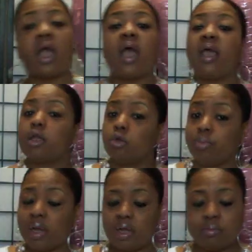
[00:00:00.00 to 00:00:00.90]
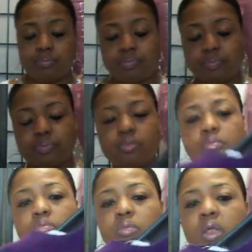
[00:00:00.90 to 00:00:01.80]
I had a coupon.
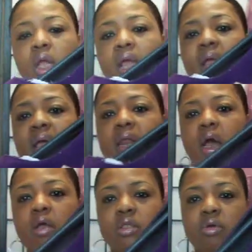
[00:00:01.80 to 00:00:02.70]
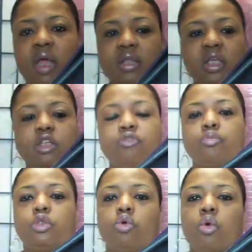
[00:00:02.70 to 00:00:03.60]
And I also got these
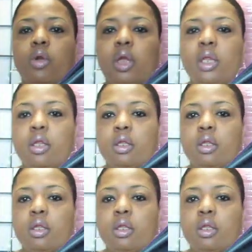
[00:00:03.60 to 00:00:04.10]
from Torrid